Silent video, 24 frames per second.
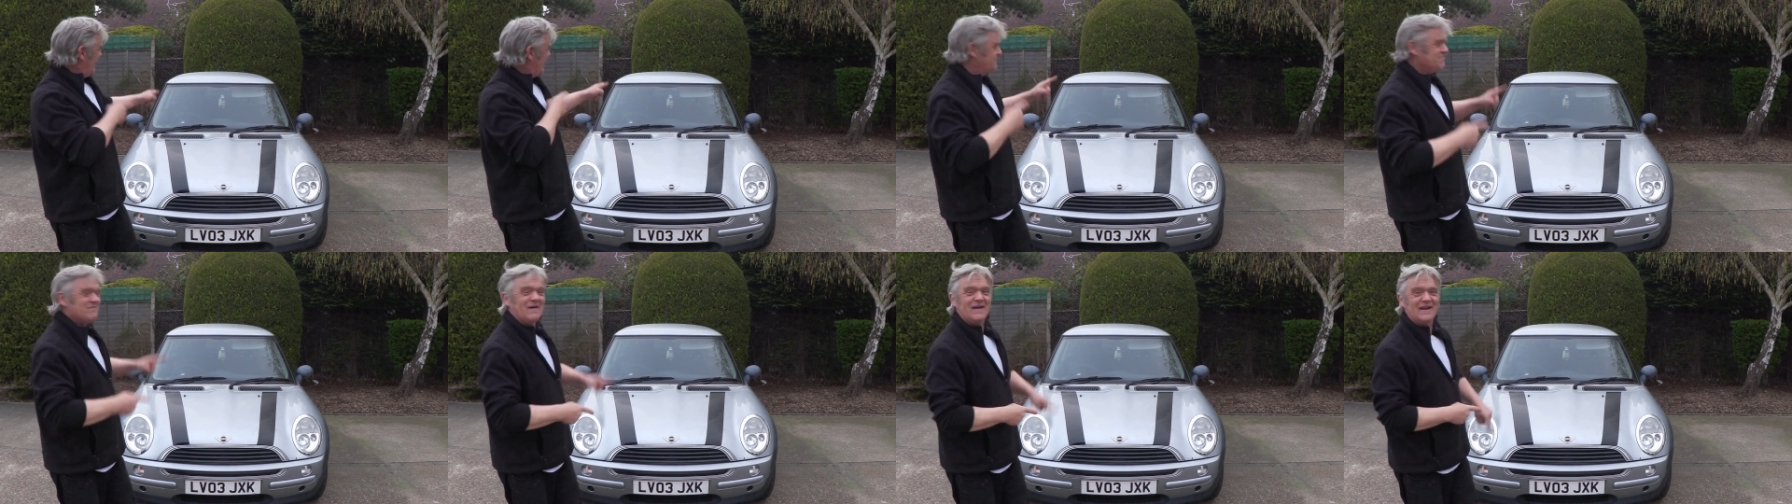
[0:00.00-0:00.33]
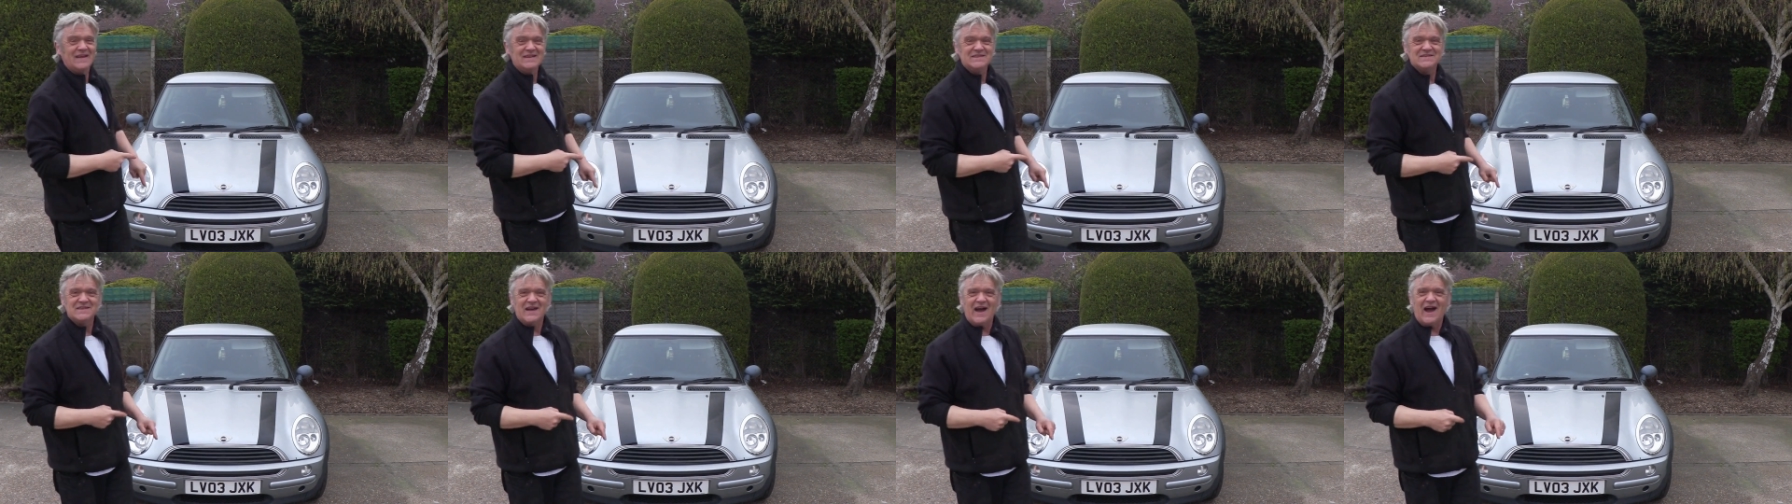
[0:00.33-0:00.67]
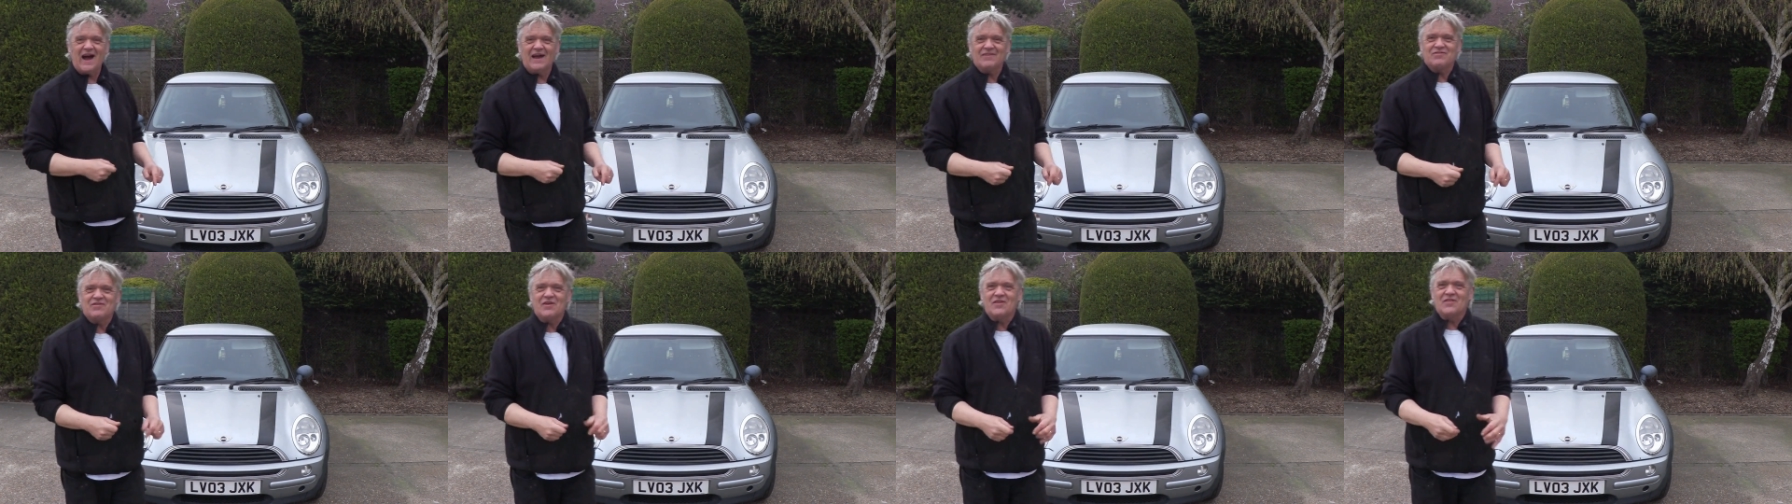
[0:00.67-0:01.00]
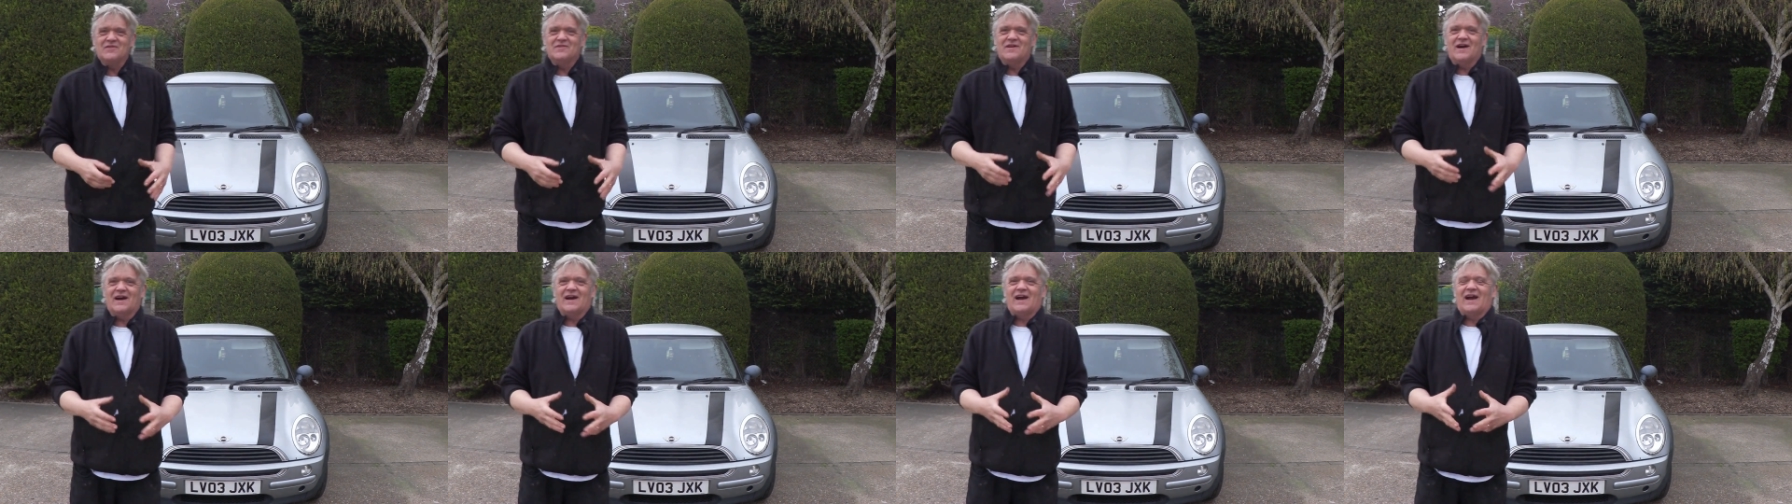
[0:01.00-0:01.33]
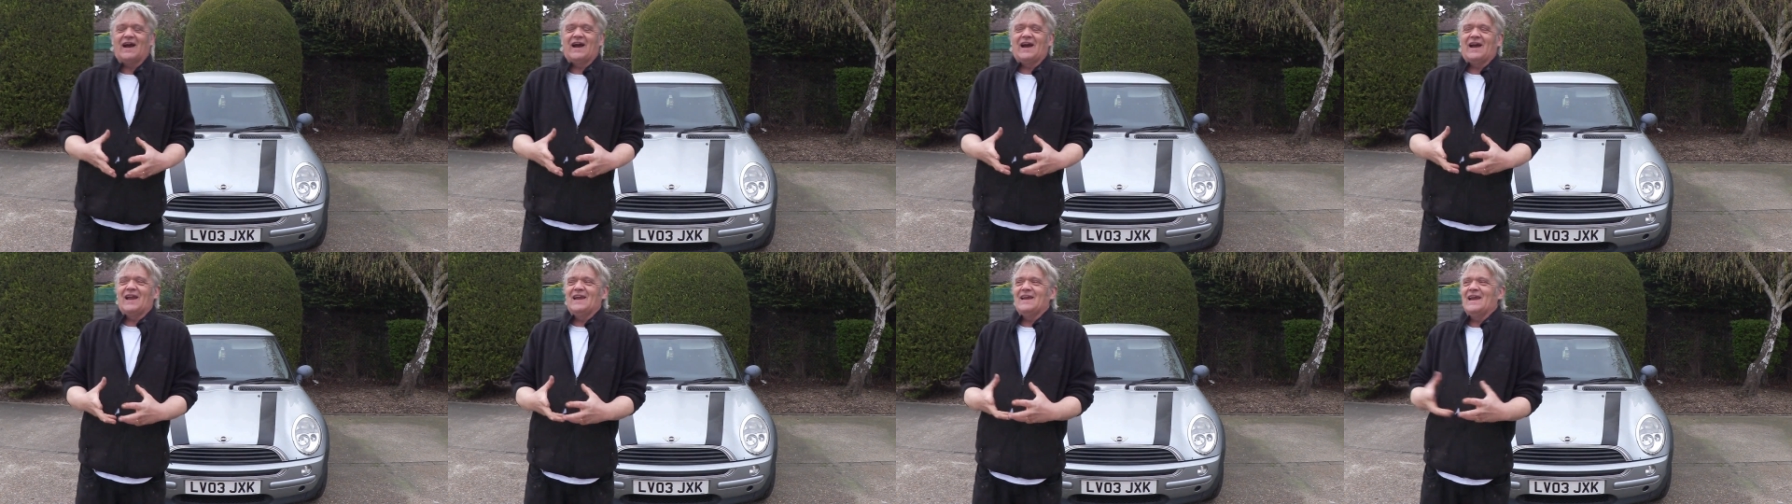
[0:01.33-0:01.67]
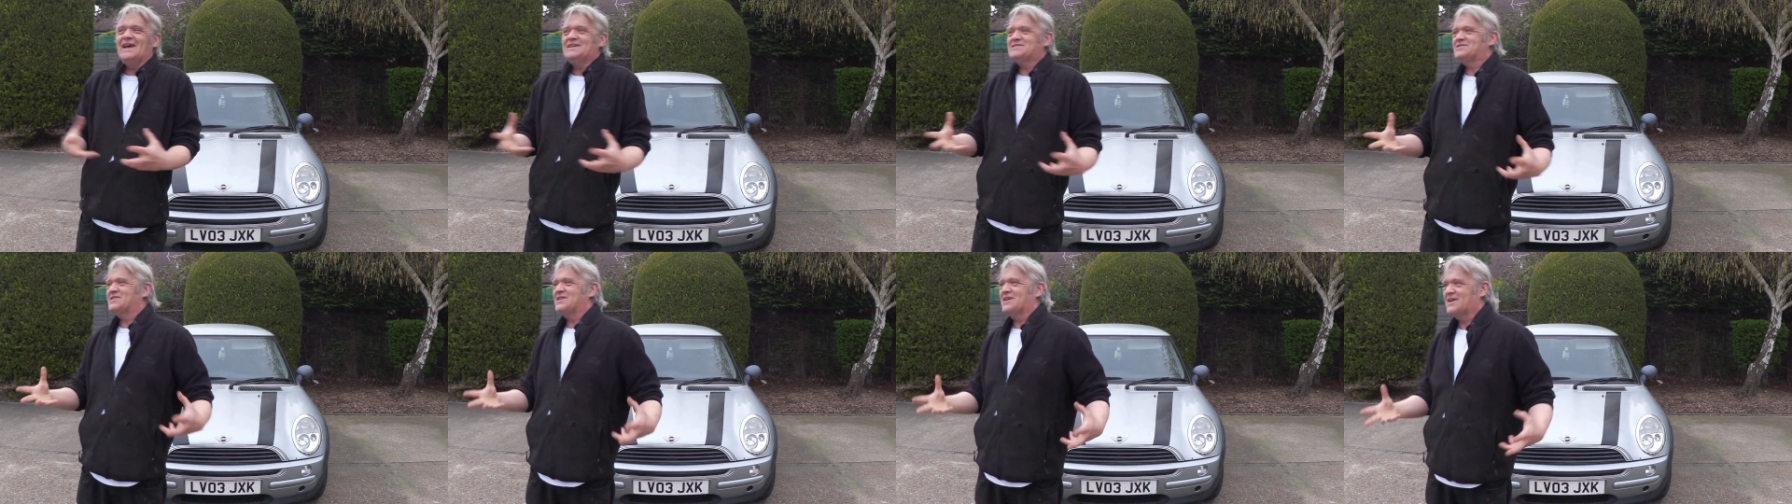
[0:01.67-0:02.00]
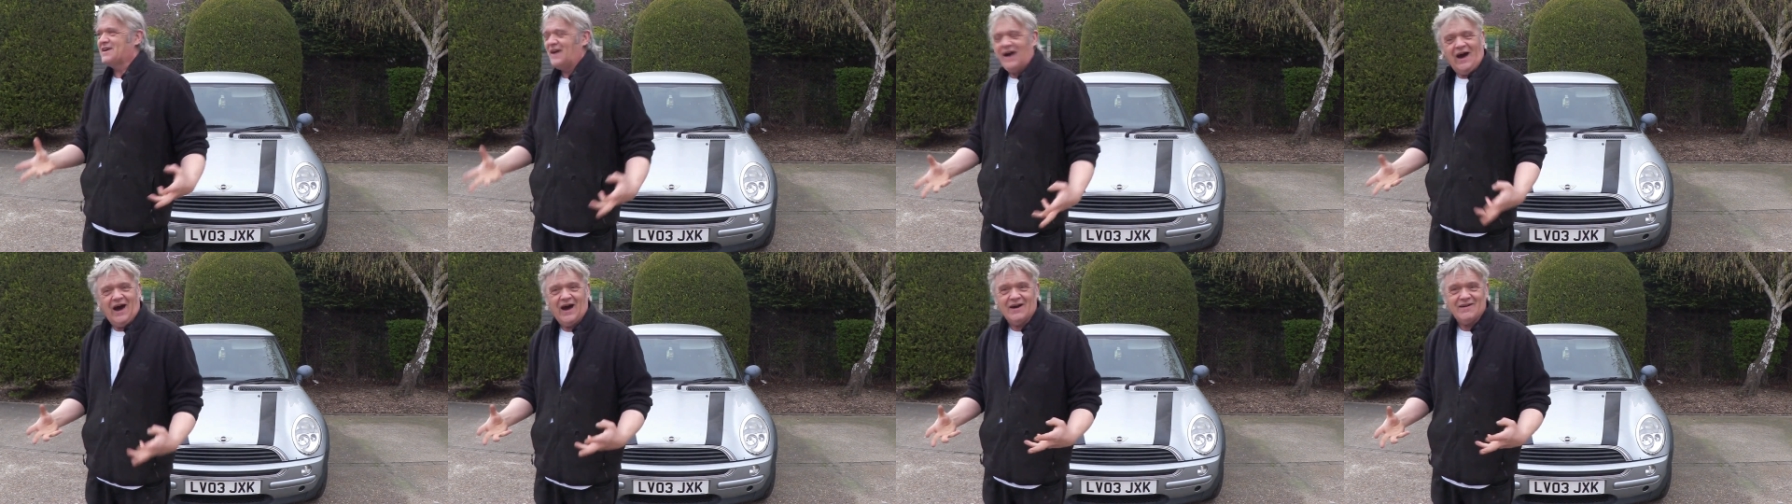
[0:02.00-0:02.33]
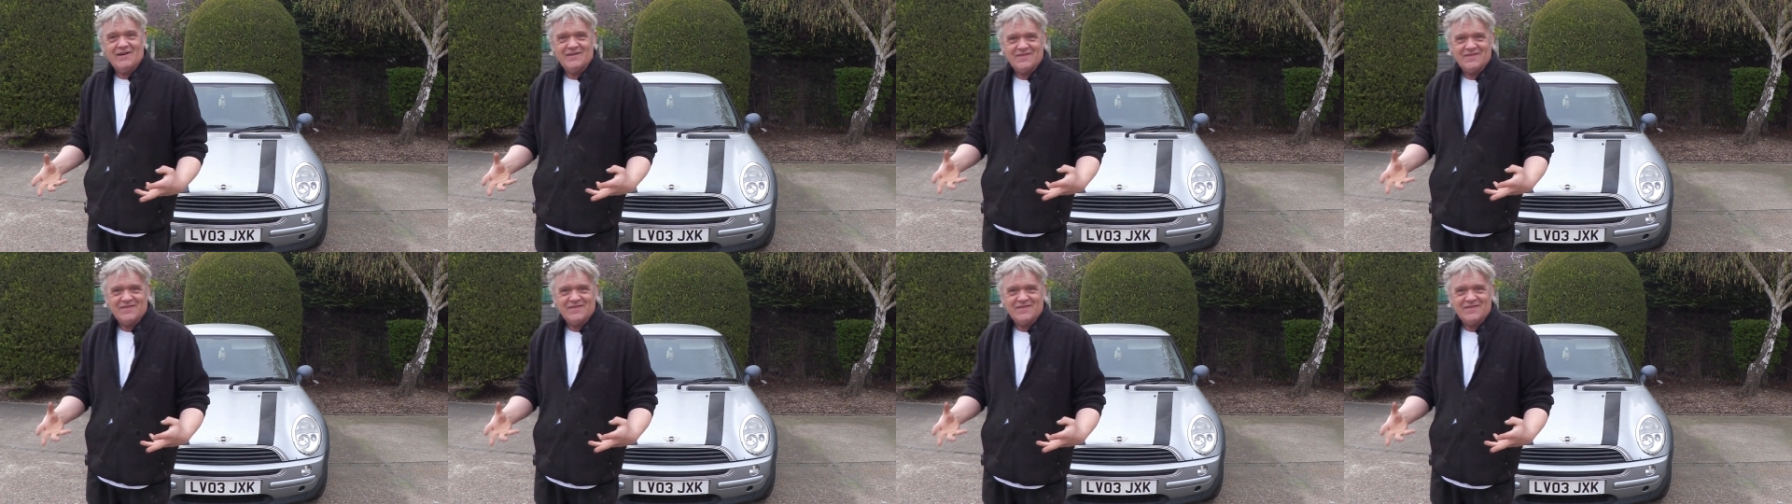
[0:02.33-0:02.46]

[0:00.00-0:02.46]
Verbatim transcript: love minis. I think they're a classic car.